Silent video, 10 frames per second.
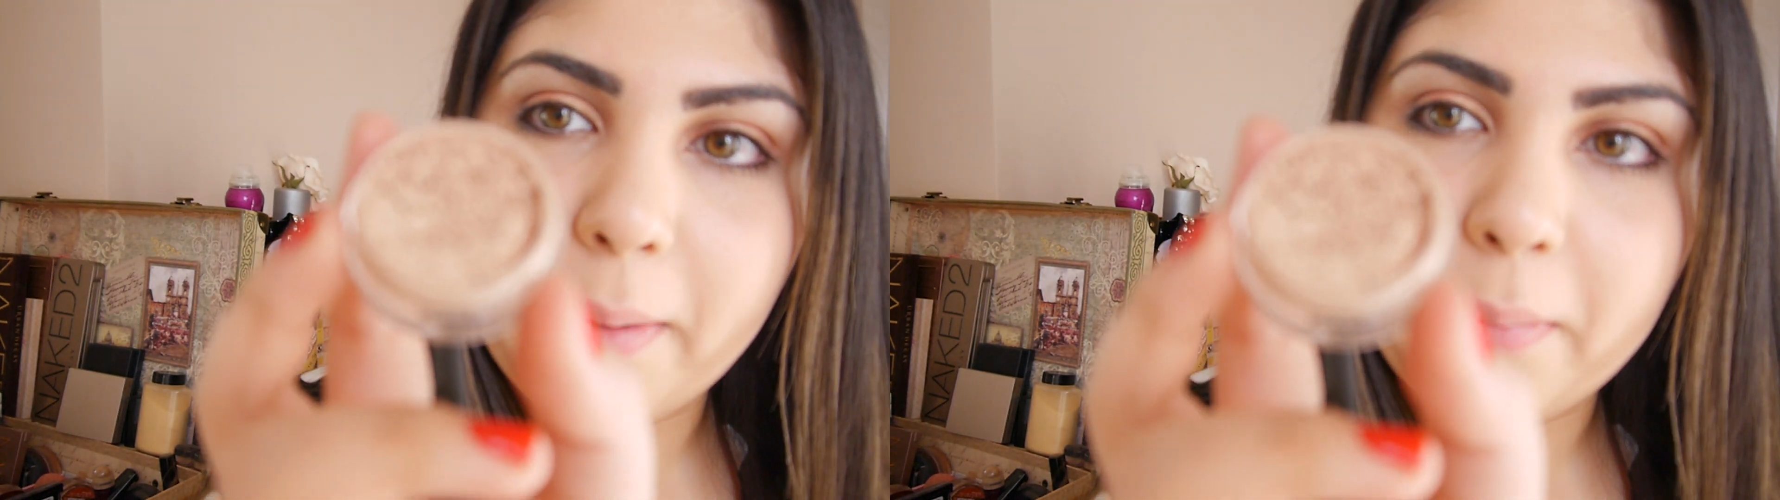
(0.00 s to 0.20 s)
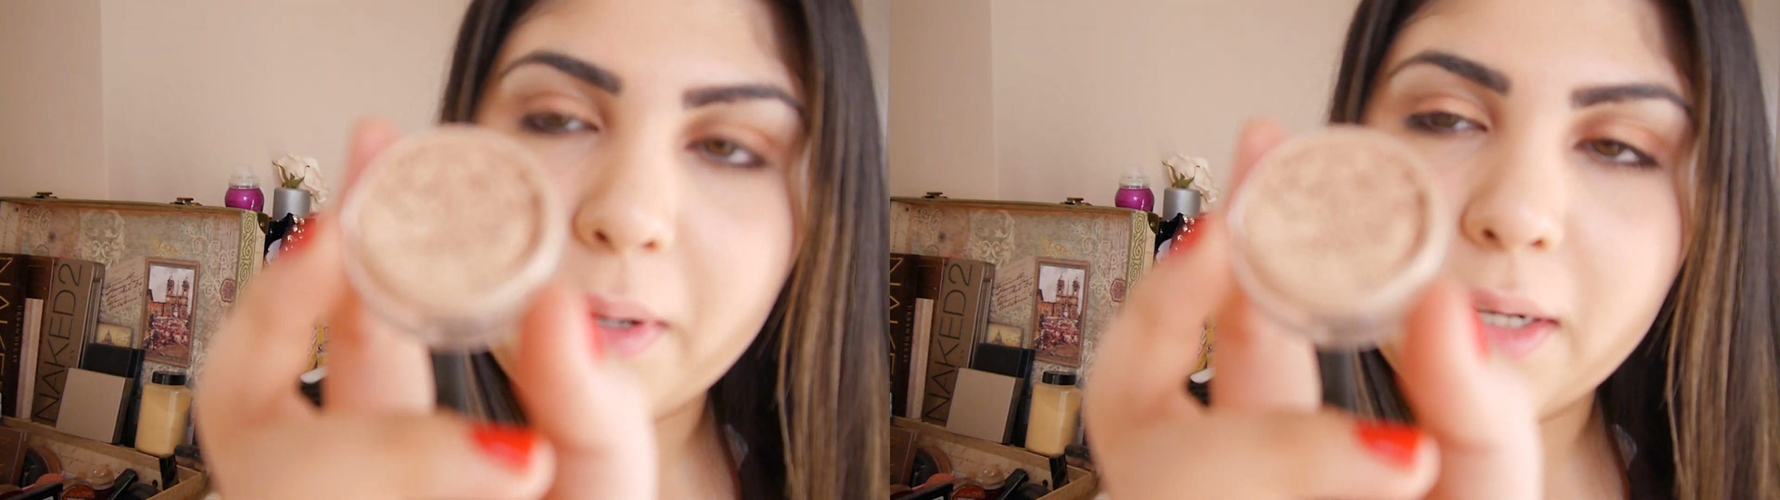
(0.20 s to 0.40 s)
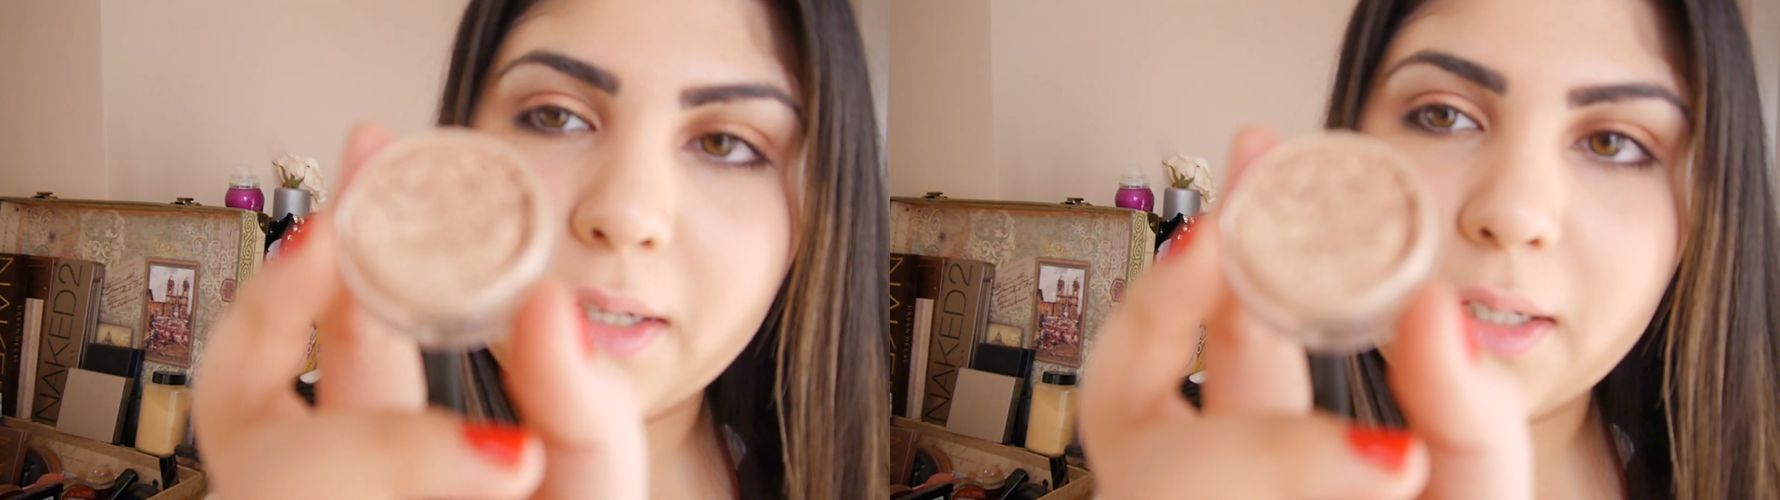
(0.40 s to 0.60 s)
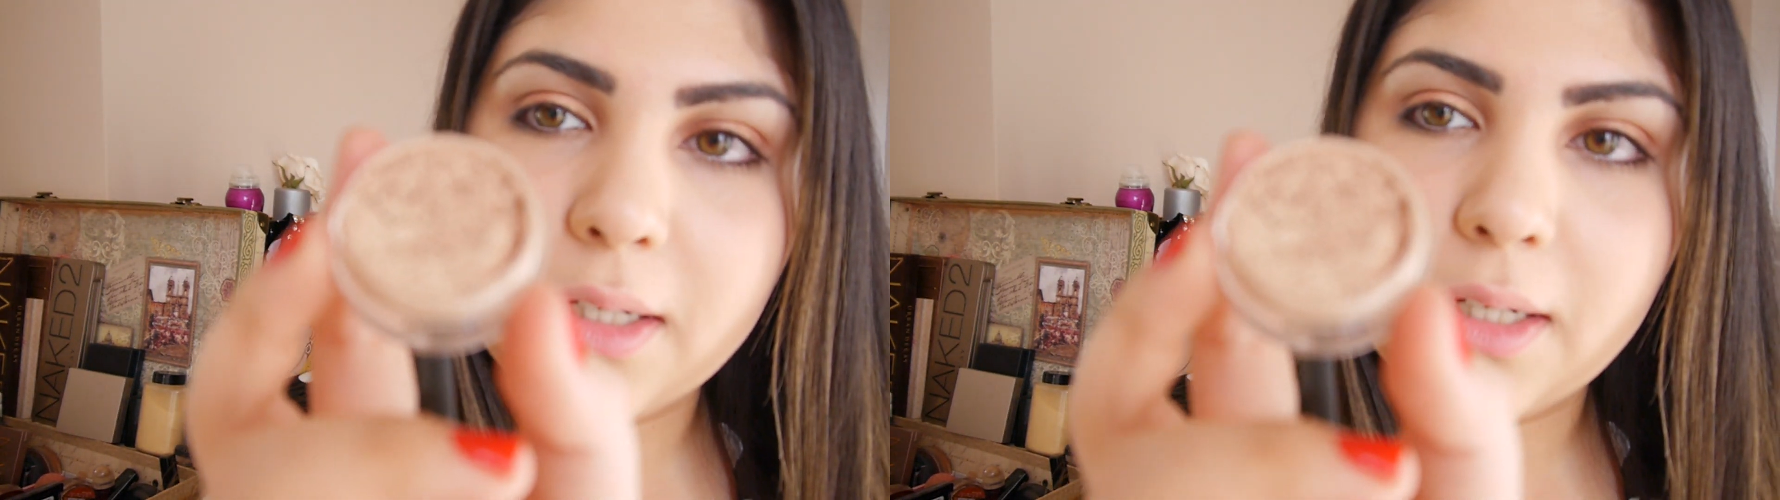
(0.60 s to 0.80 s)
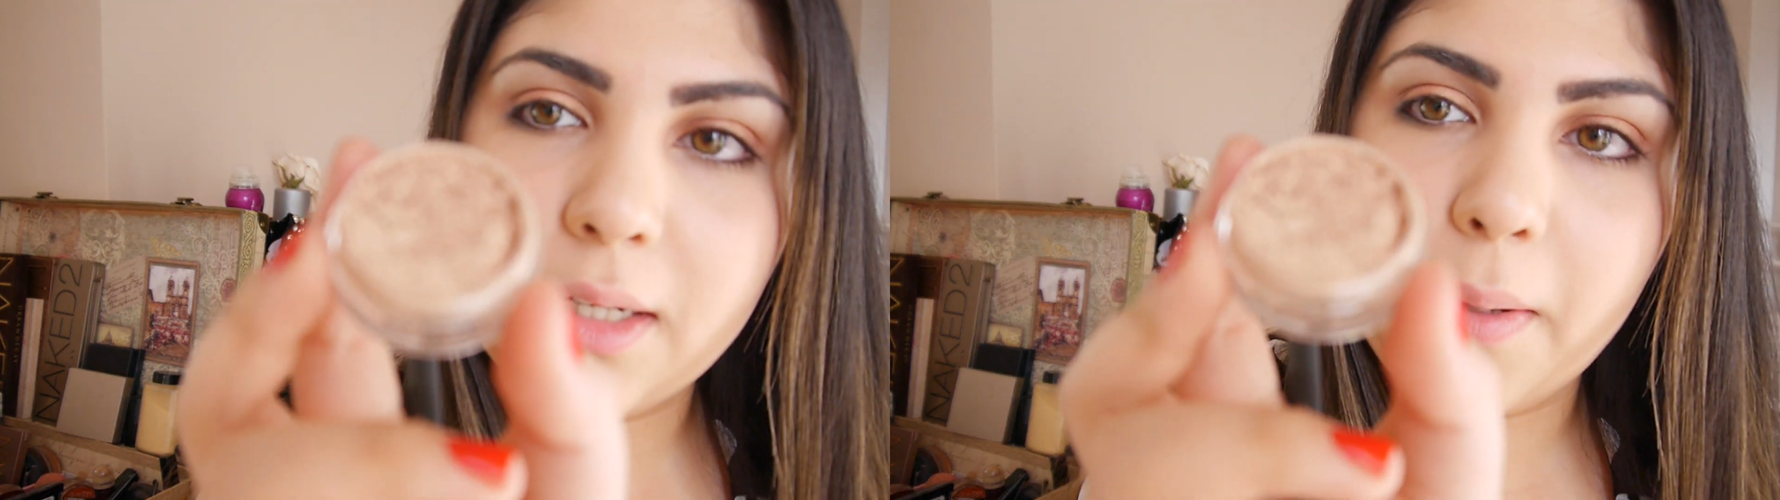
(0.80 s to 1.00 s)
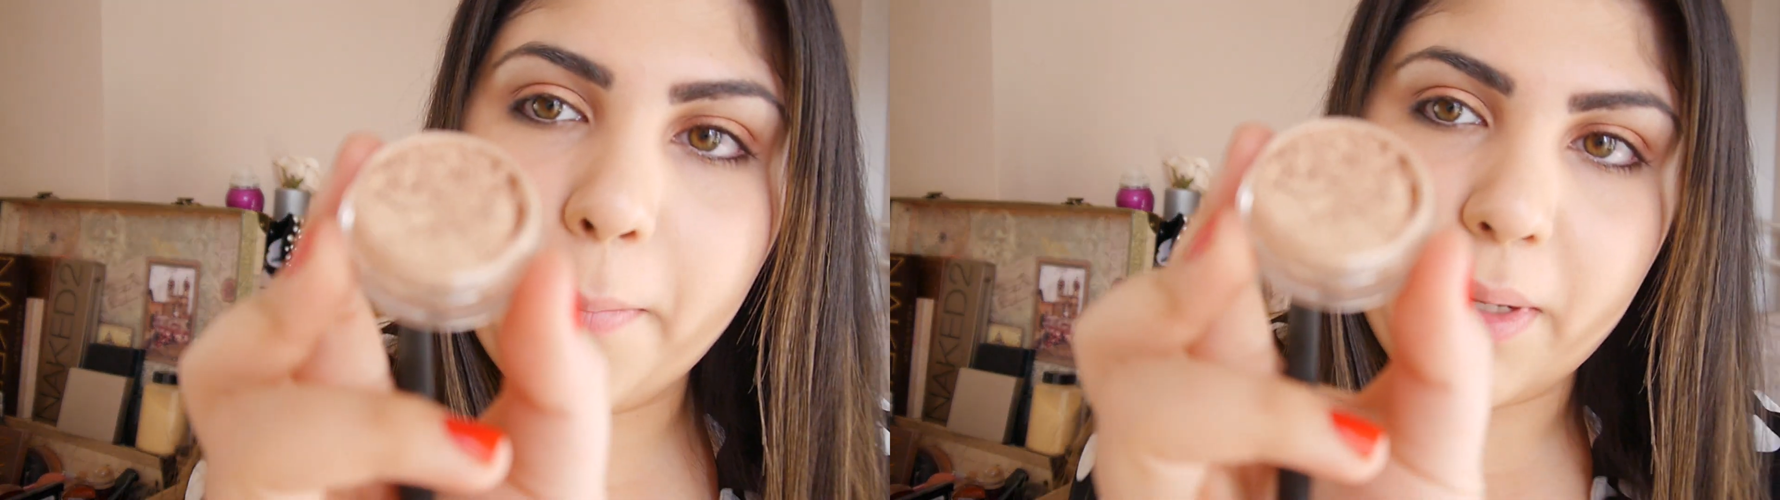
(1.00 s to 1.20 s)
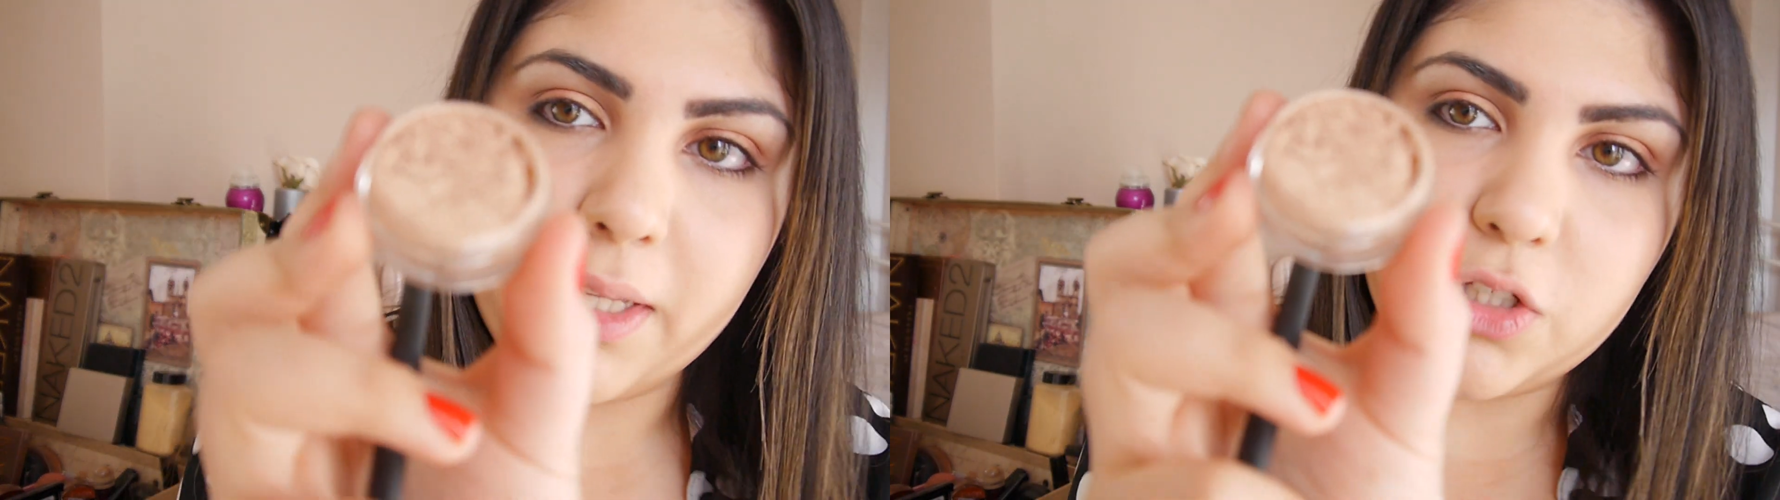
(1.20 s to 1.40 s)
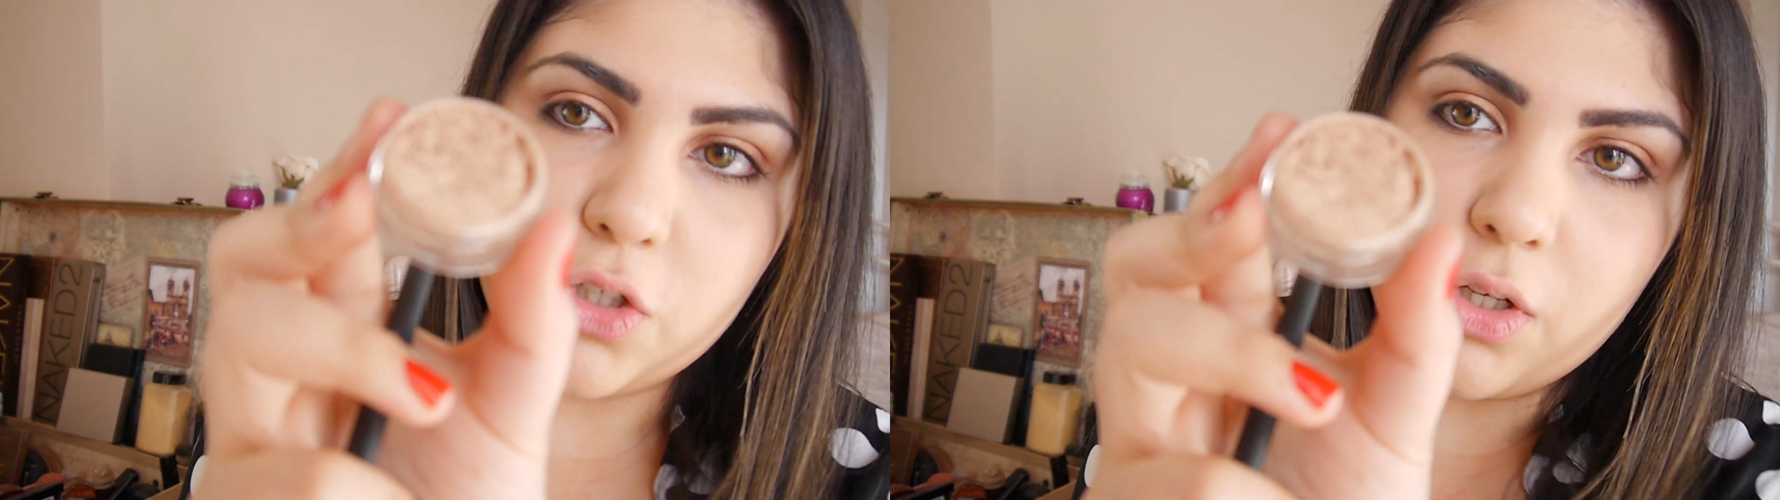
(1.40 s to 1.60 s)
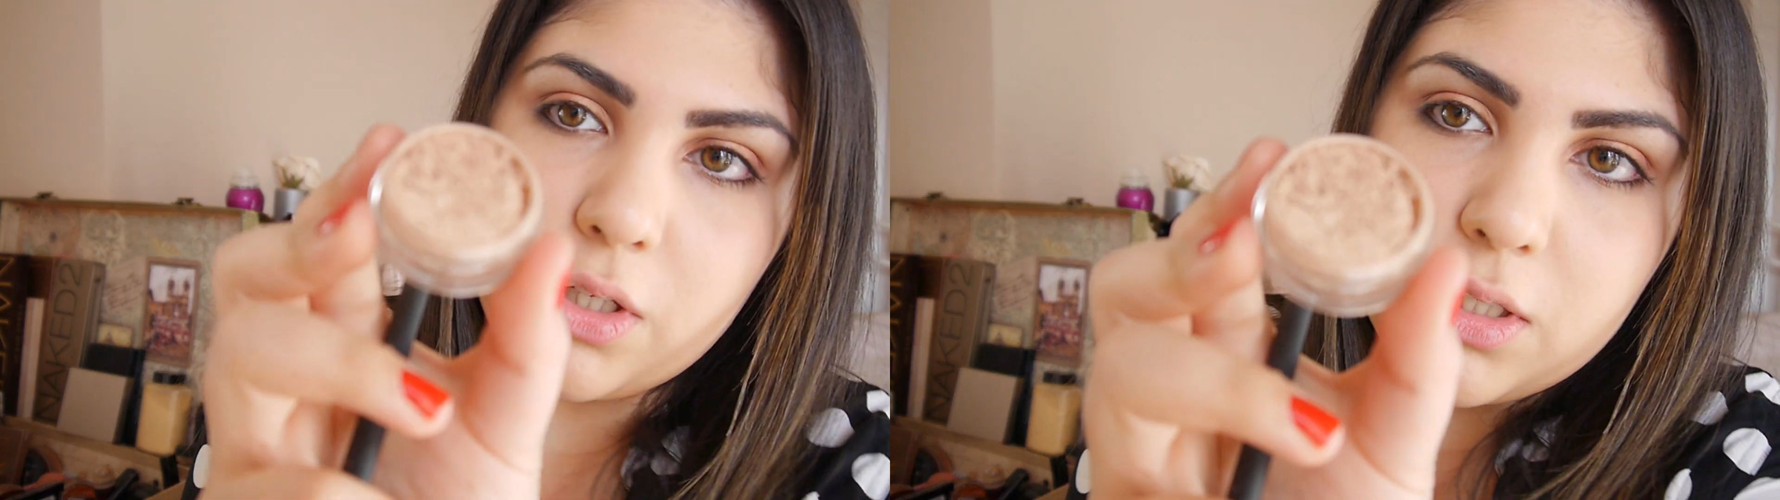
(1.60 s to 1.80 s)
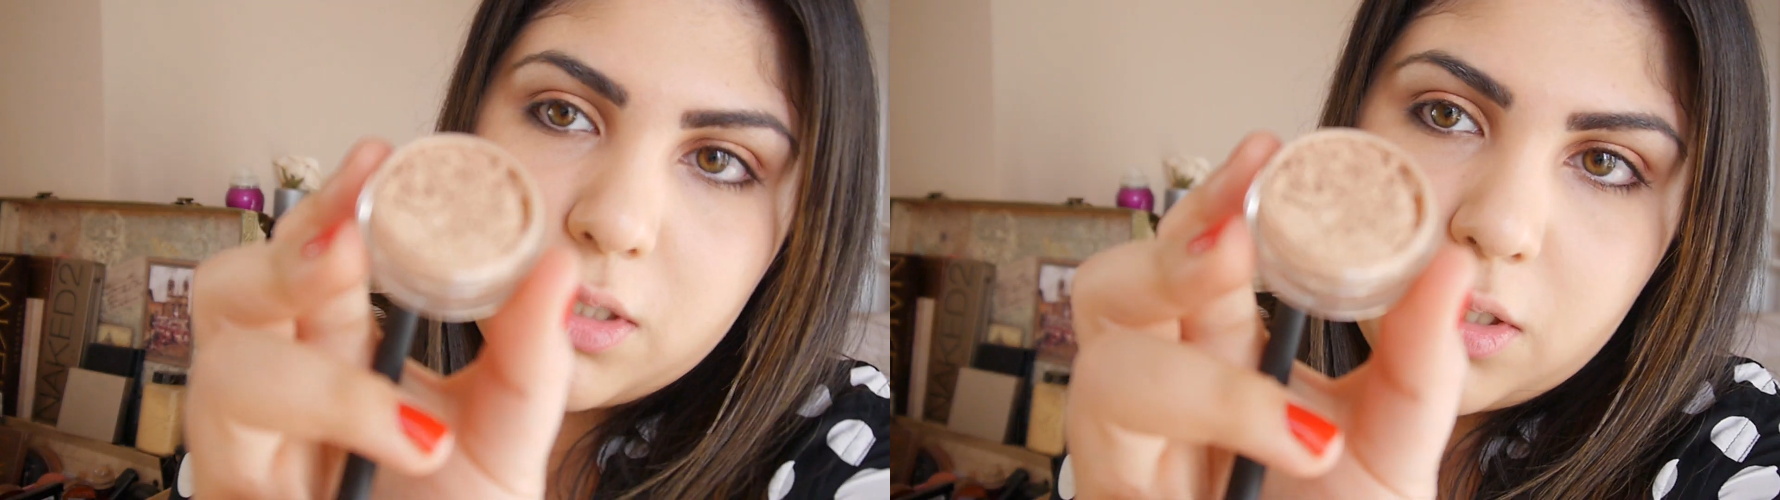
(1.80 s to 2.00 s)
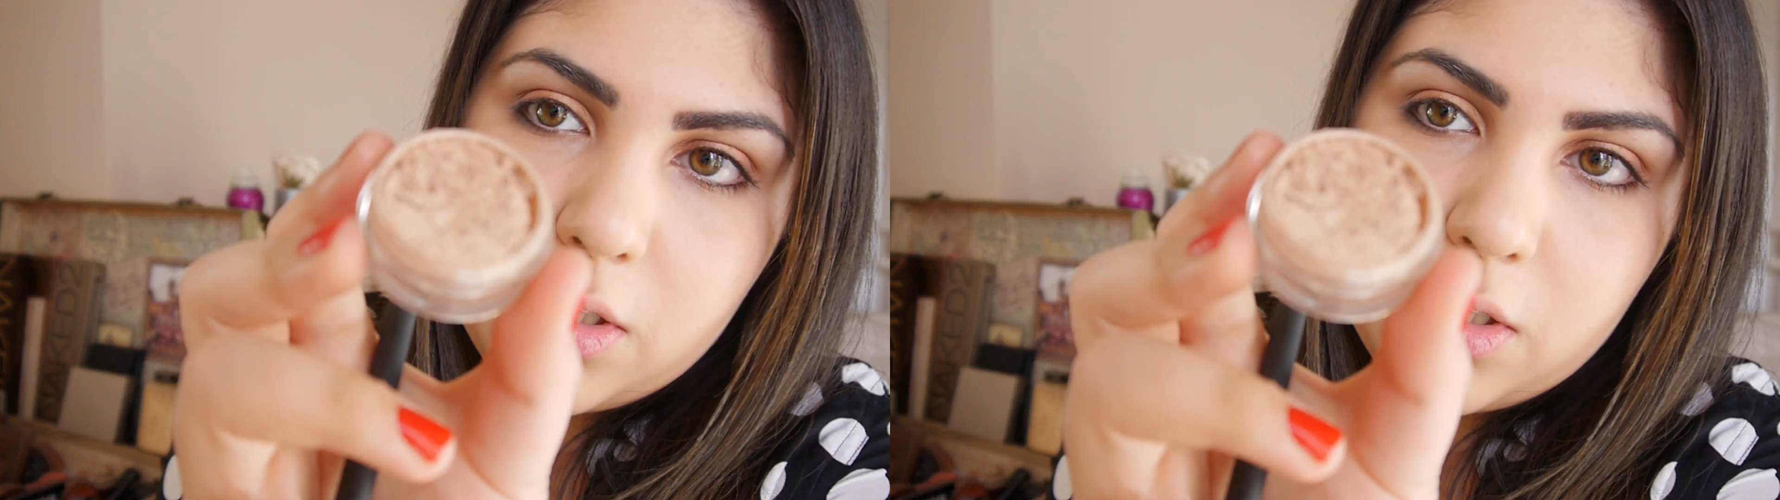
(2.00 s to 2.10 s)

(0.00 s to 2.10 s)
camera, but it's just